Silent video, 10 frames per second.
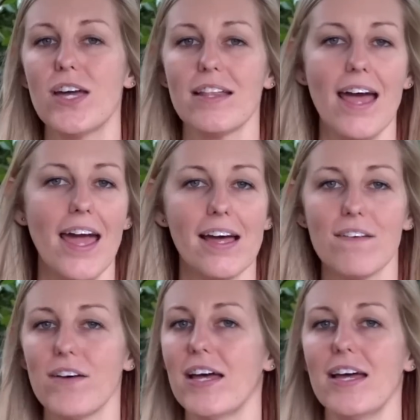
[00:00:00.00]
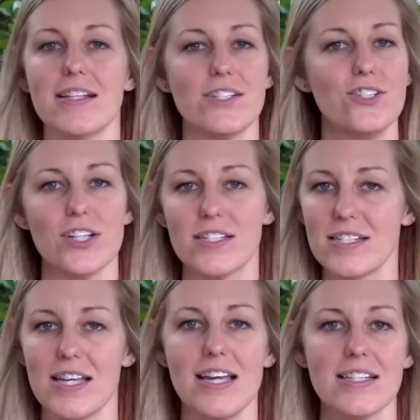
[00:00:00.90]
you get the hang of it, it's just
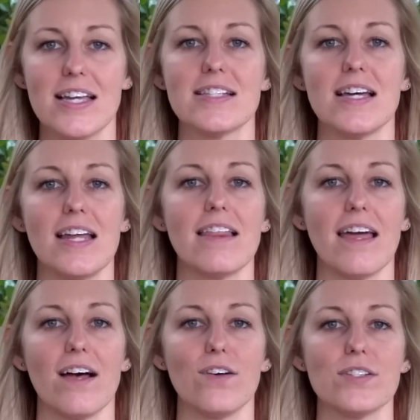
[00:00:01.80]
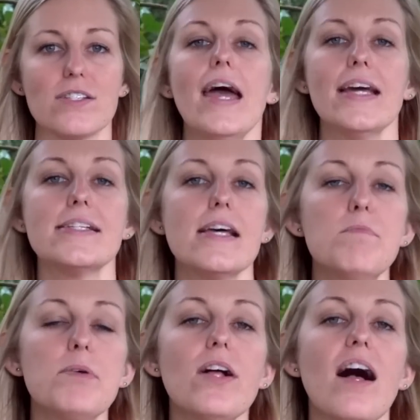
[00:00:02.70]
as easy as anything else. An
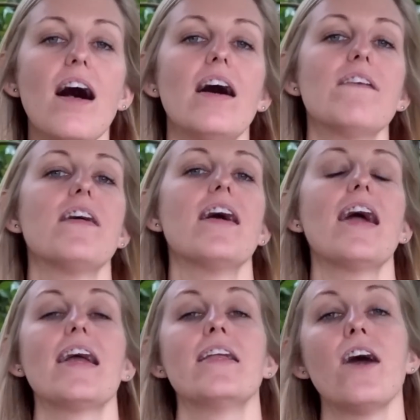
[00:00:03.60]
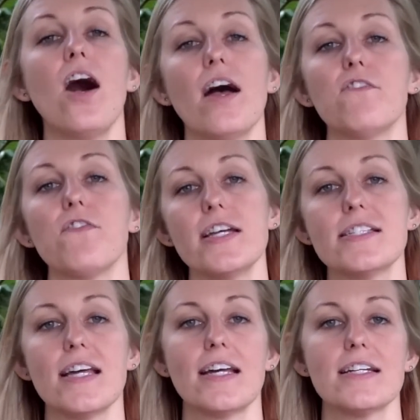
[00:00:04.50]
example of a
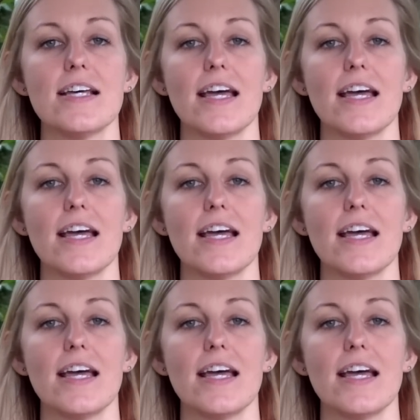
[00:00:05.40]
non-freestanding